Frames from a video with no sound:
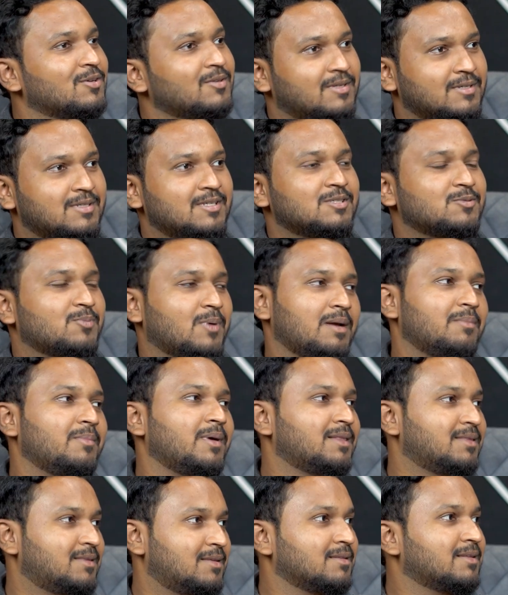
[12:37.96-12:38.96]
So this is one
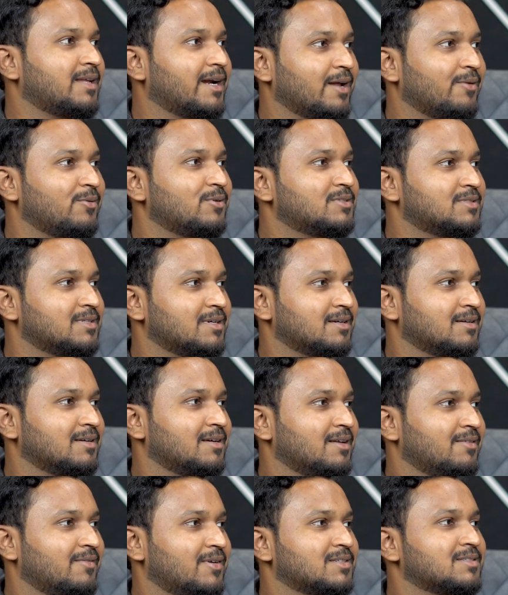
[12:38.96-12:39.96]
myth that I would say
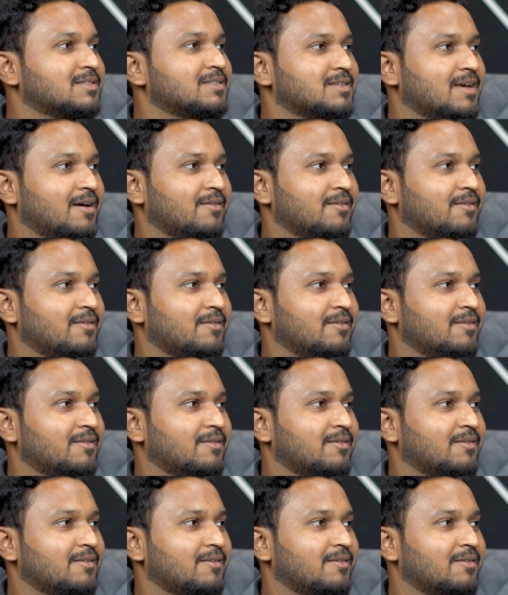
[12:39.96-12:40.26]
investors